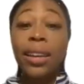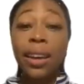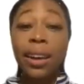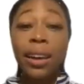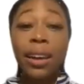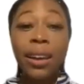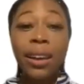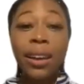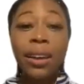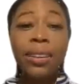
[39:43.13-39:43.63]

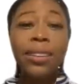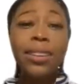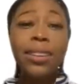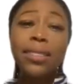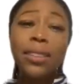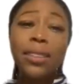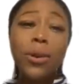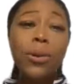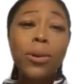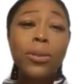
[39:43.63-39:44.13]
Yeah,
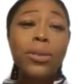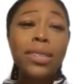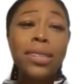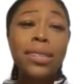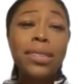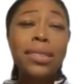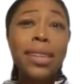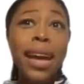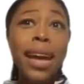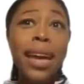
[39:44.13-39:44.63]
because who's
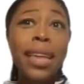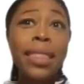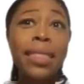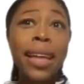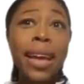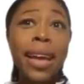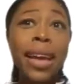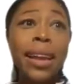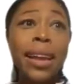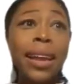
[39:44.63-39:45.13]
to
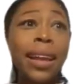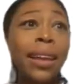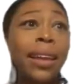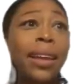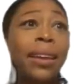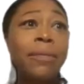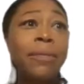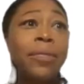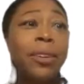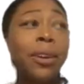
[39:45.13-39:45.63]
say that
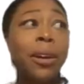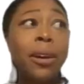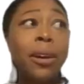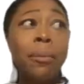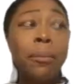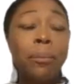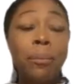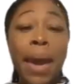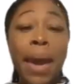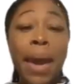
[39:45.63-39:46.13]
if, you
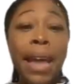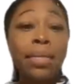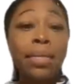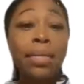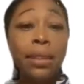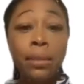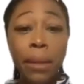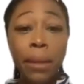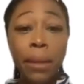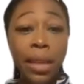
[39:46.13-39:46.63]
know,
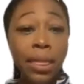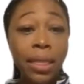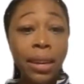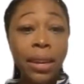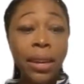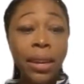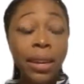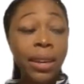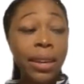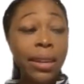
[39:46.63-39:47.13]
math is my
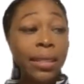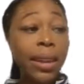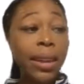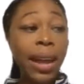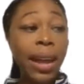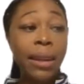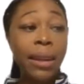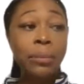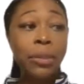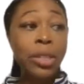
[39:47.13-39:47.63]
thing,
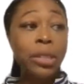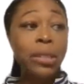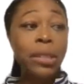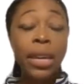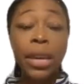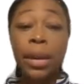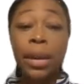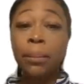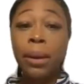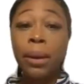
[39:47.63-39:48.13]
that I just
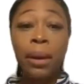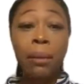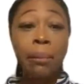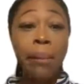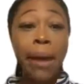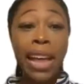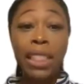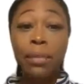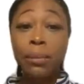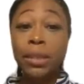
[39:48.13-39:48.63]
can't be a
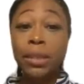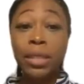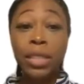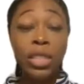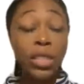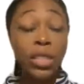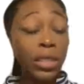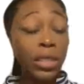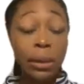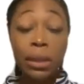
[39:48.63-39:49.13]

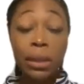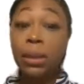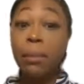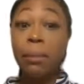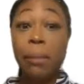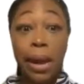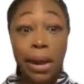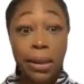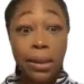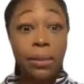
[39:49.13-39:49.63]
mathematician and be
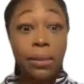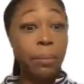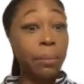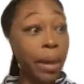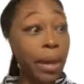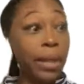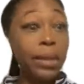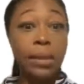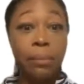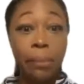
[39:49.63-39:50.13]
the
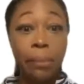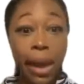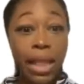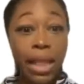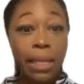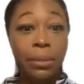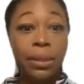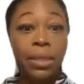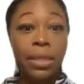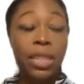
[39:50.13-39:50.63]
best
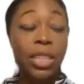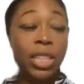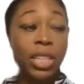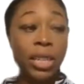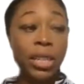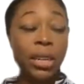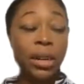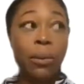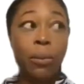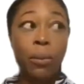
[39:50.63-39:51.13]

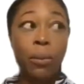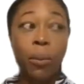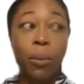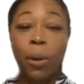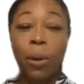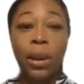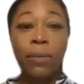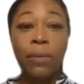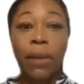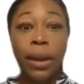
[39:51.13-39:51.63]
mathematician?
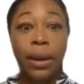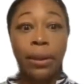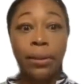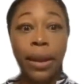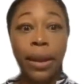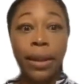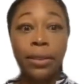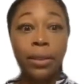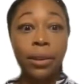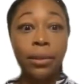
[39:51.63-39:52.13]
What if I
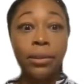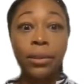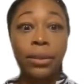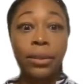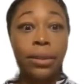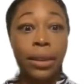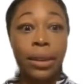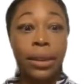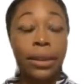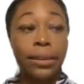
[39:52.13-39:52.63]
don't like
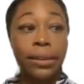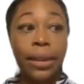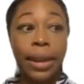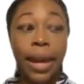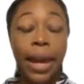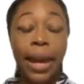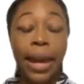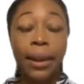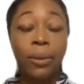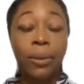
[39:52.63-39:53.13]
social studies?
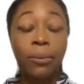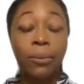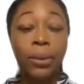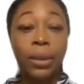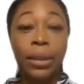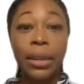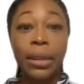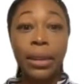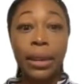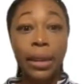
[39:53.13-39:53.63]
Like, I don't
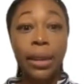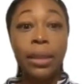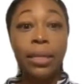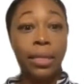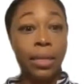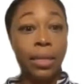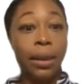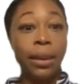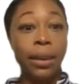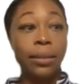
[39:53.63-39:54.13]
really
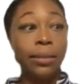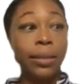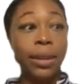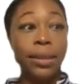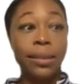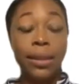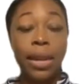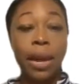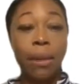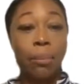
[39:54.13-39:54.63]
need that.
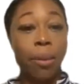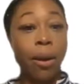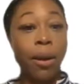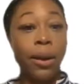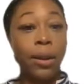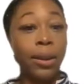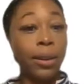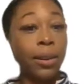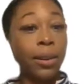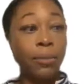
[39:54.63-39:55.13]
That's not
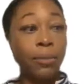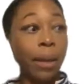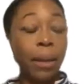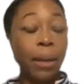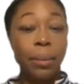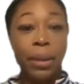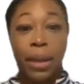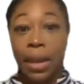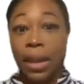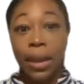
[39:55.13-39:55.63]
part of
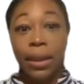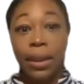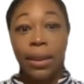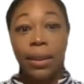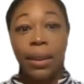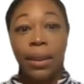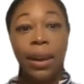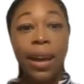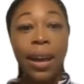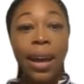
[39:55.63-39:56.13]
my
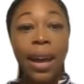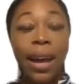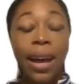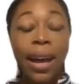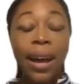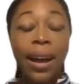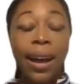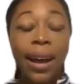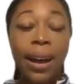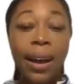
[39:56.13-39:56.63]

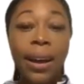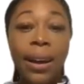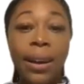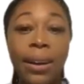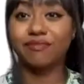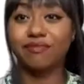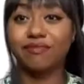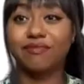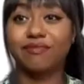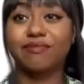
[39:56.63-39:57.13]

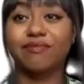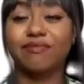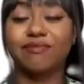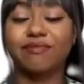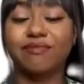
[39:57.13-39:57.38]
plan.